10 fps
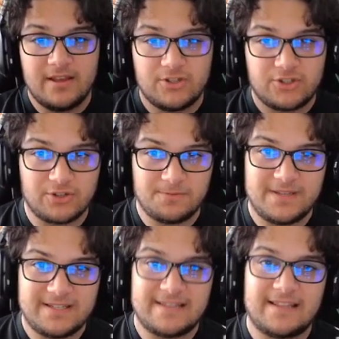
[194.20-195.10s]
should be
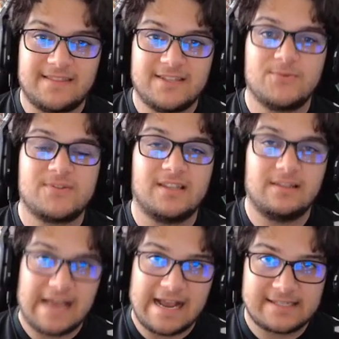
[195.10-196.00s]
said that this was the
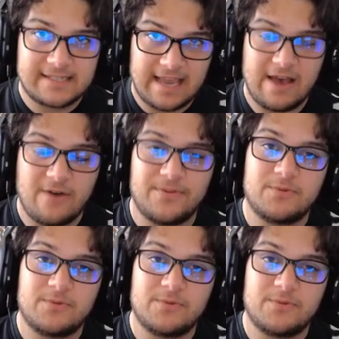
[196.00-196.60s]
last count.